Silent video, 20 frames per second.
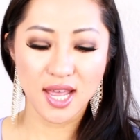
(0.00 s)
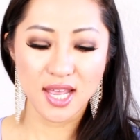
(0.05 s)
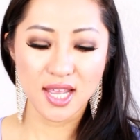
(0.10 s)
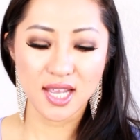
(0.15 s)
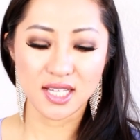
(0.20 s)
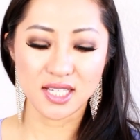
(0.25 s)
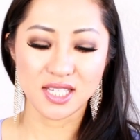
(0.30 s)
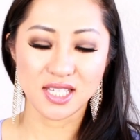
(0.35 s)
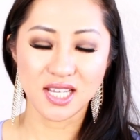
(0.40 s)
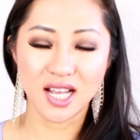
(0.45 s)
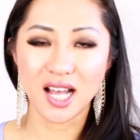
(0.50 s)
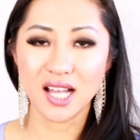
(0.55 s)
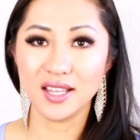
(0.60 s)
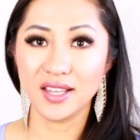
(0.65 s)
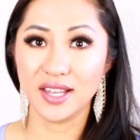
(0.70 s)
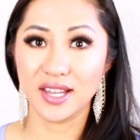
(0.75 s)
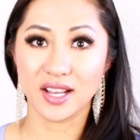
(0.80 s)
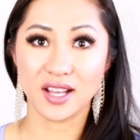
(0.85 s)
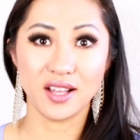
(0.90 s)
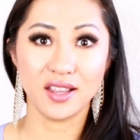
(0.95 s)
It's not
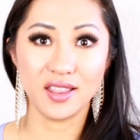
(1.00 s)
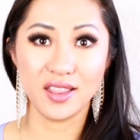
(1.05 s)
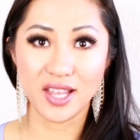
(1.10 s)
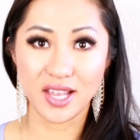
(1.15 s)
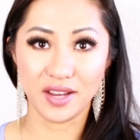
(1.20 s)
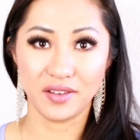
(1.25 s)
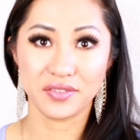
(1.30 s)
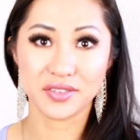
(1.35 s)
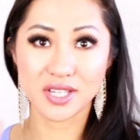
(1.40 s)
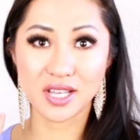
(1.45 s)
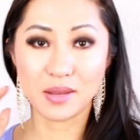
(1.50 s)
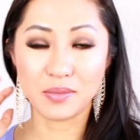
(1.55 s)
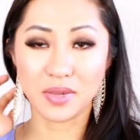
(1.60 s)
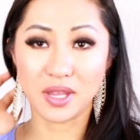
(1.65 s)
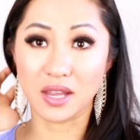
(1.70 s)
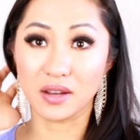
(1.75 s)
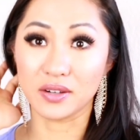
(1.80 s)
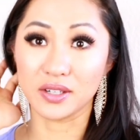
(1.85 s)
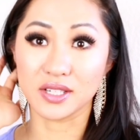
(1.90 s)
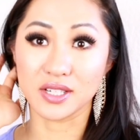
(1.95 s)
like a lifetime
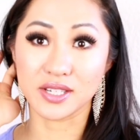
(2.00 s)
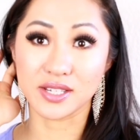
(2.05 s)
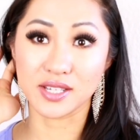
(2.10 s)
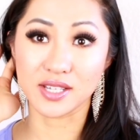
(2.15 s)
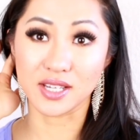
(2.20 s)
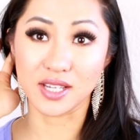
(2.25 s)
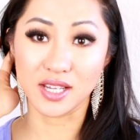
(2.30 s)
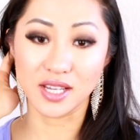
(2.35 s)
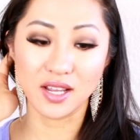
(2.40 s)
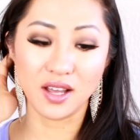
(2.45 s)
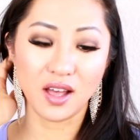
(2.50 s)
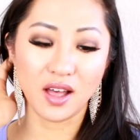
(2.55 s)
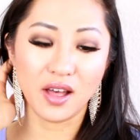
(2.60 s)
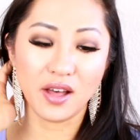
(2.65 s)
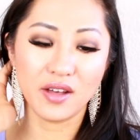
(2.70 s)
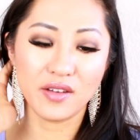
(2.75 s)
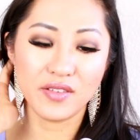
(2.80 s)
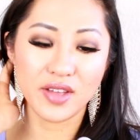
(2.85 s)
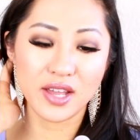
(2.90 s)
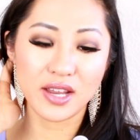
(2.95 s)
guarantee
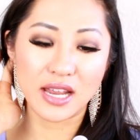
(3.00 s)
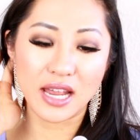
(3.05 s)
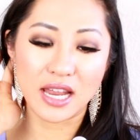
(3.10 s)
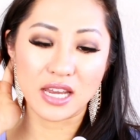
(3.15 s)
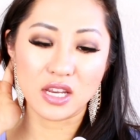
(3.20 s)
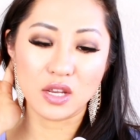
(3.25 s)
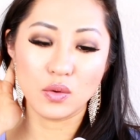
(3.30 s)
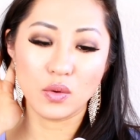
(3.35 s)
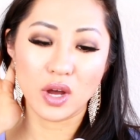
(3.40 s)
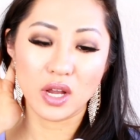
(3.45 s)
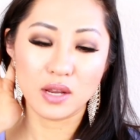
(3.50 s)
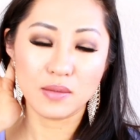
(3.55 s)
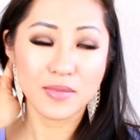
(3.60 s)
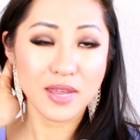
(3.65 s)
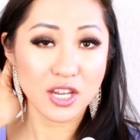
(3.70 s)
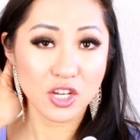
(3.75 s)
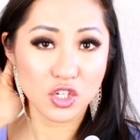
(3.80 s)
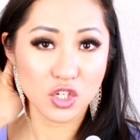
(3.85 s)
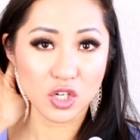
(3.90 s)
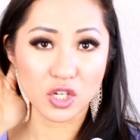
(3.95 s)
of it, and you want to
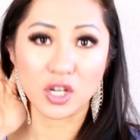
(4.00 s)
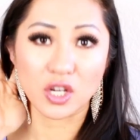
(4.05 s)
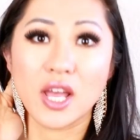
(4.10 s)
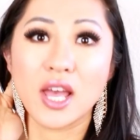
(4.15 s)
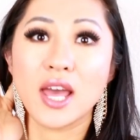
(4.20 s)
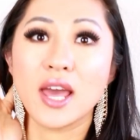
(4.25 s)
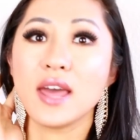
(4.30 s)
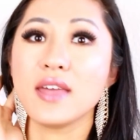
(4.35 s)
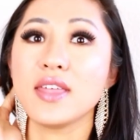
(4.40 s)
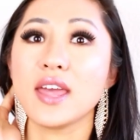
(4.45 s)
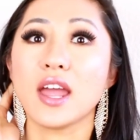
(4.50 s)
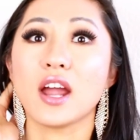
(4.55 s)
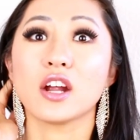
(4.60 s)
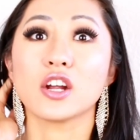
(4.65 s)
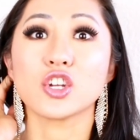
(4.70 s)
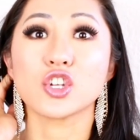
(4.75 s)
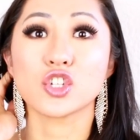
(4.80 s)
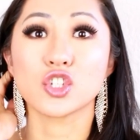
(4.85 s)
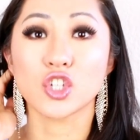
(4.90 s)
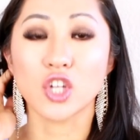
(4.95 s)
make sure they are
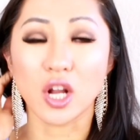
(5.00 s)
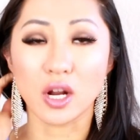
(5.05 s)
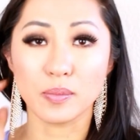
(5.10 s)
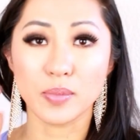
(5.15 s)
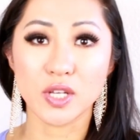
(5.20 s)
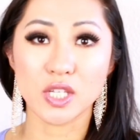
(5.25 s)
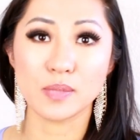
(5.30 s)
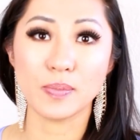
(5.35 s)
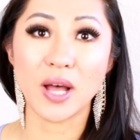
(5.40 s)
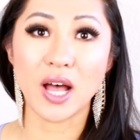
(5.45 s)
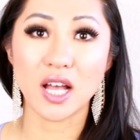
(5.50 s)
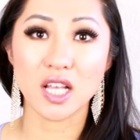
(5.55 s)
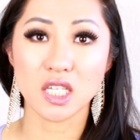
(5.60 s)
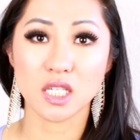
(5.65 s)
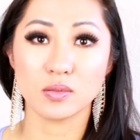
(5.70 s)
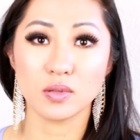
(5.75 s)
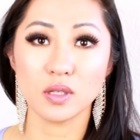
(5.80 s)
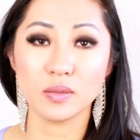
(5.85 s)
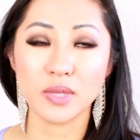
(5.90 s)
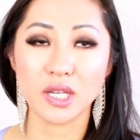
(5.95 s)
as sharp as
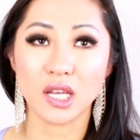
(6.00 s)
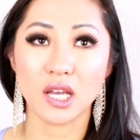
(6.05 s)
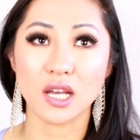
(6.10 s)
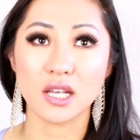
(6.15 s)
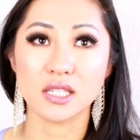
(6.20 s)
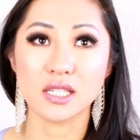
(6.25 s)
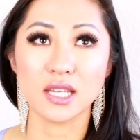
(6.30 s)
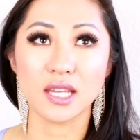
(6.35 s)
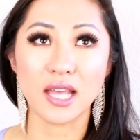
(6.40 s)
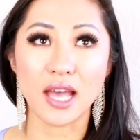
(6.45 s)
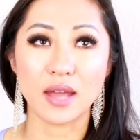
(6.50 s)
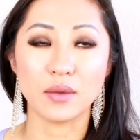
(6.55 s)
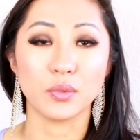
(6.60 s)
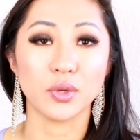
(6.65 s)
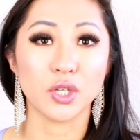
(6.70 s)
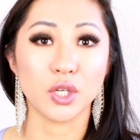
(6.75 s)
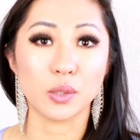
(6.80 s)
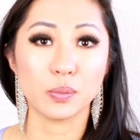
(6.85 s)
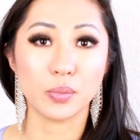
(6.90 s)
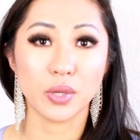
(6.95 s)
possible because, again, when
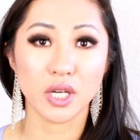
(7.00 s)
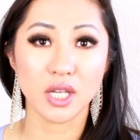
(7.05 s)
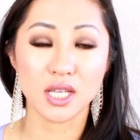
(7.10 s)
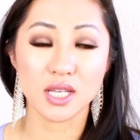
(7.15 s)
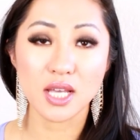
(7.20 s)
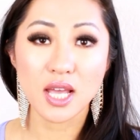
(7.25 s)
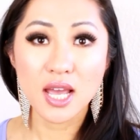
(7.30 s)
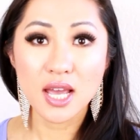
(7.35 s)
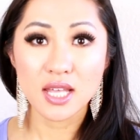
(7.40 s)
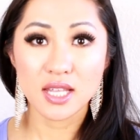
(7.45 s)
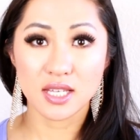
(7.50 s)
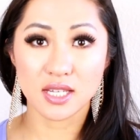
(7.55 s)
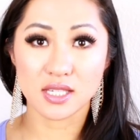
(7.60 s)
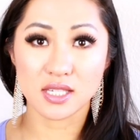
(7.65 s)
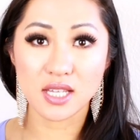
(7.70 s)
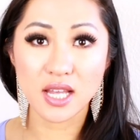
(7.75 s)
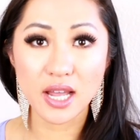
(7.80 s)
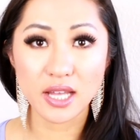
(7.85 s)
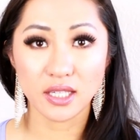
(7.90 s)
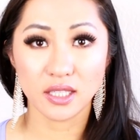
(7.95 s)
you're putting these
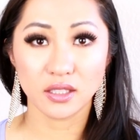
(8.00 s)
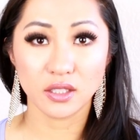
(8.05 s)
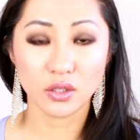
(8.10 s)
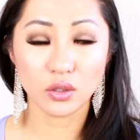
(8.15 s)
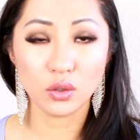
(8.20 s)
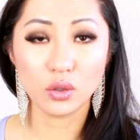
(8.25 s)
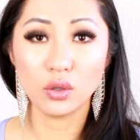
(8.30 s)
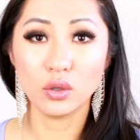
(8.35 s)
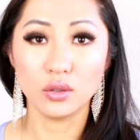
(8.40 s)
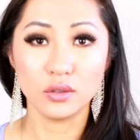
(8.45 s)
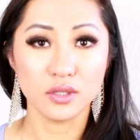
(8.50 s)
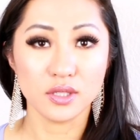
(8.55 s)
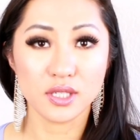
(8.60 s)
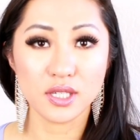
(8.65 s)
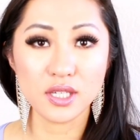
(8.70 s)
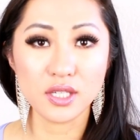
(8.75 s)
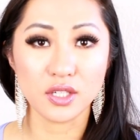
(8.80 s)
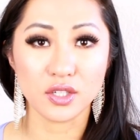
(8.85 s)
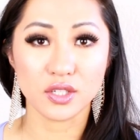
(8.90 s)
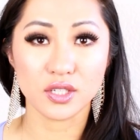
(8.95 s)
tiny little holes
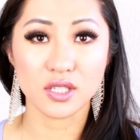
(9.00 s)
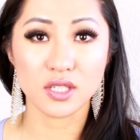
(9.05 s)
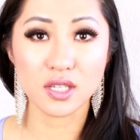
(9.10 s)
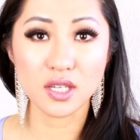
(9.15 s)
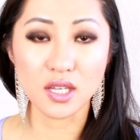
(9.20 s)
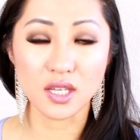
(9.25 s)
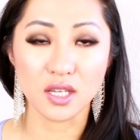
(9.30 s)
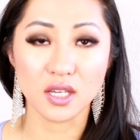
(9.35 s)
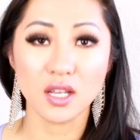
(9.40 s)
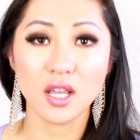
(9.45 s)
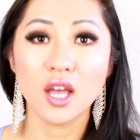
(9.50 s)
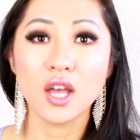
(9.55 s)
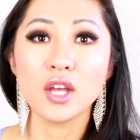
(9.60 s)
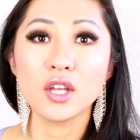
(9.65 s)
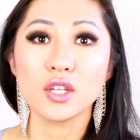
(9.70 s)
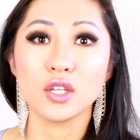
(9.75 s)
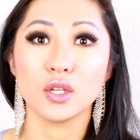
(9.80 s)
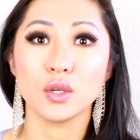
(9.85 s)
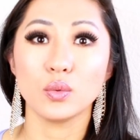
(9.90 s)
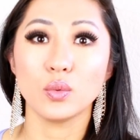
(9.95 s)
in your skin,
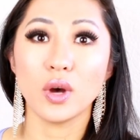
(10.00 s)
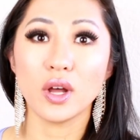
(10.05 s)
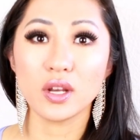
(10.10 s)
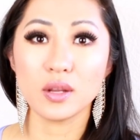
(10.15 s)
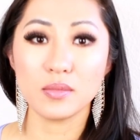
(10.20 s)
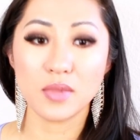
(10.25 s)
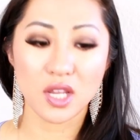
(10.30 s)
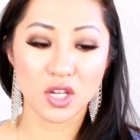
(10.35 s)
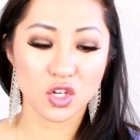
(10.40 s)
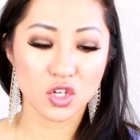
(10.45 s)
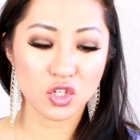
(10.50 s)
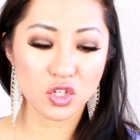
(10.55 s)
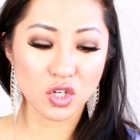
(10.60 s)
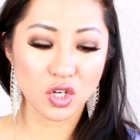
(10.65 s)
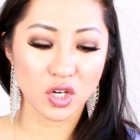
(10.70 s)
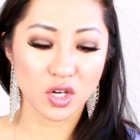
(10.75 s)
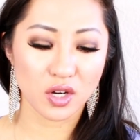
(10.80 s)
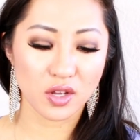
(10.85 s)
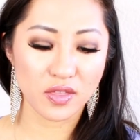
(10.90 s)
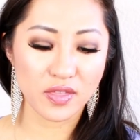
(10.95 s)
you want to make
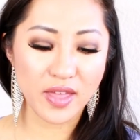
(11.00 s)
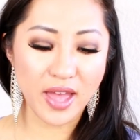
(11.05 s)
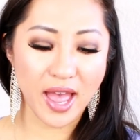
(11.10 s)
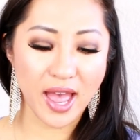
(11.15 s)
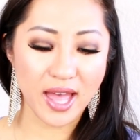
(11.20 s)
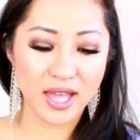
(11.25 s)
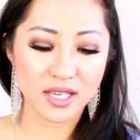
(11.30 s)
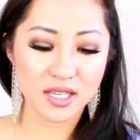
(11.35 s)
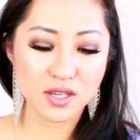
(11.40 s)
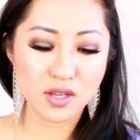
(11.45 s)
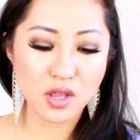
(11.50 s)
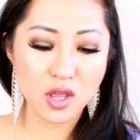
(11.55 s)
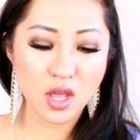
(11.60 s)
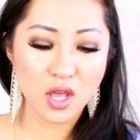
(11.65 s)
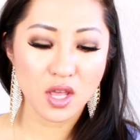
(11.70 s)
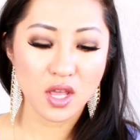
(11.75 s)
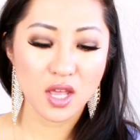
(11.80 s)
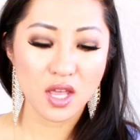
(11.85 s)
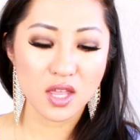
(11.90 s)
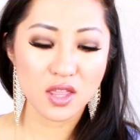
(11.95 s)
sure that
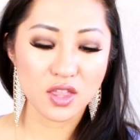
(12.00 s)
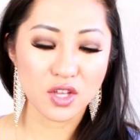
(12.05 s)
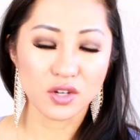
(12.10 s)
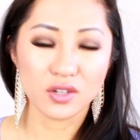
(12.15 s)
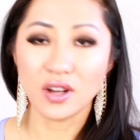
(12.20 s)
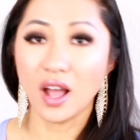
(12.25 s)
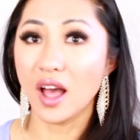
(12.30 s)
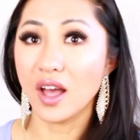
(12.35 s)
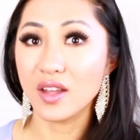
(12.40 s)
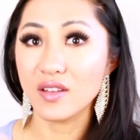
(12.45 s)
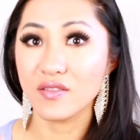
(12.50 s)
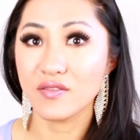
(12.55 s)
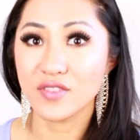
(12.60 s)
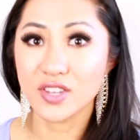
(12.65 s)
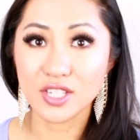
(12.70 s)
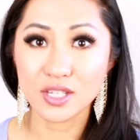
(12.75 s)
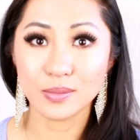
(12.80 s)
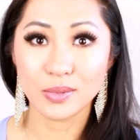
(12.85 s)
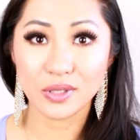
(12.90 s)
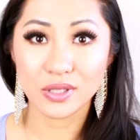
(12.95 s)
they're not
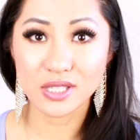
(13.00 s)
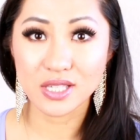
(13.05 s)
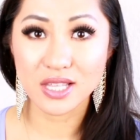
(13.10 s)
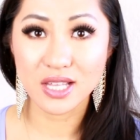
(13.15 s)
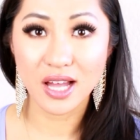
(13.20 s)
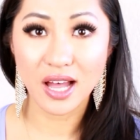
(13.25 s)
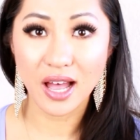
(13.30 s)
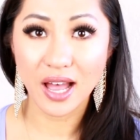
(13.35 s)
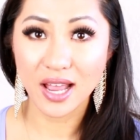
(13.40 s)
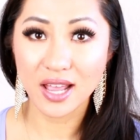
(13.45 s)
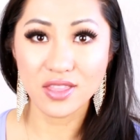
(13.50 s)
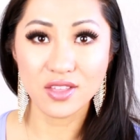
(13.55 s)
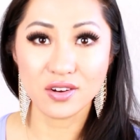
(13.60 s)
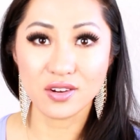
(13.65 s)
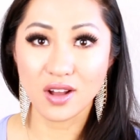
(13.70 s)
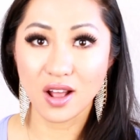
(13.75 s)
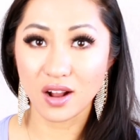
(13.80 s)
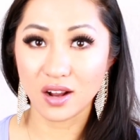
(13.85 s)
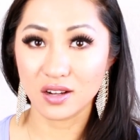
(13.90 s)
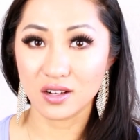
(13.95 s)
visible to the eye and they're
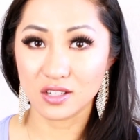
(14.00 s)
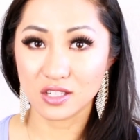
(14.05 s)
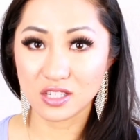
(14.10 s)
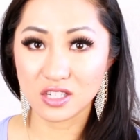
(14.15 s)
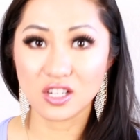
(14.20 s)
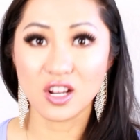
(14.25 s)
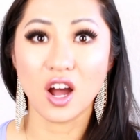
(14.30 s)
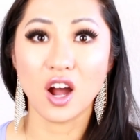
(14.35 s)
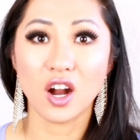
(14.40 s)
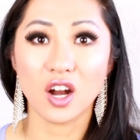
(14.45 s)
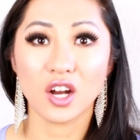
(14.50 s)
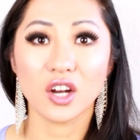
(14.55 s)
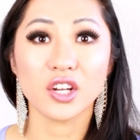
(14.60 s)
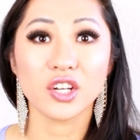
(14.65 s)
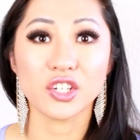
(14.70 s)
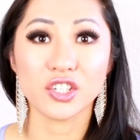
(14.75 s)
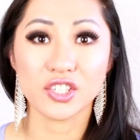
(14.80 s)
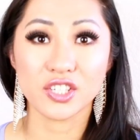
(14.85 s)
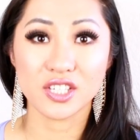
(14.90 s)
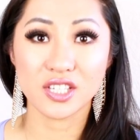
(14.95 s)
not going to scar
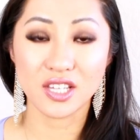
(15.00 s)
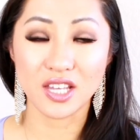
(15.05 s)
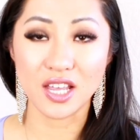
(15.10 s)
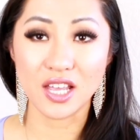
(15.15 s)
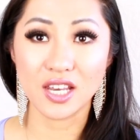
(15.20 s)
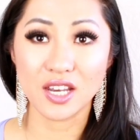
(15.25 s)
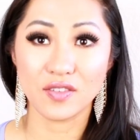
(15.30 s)
your skin.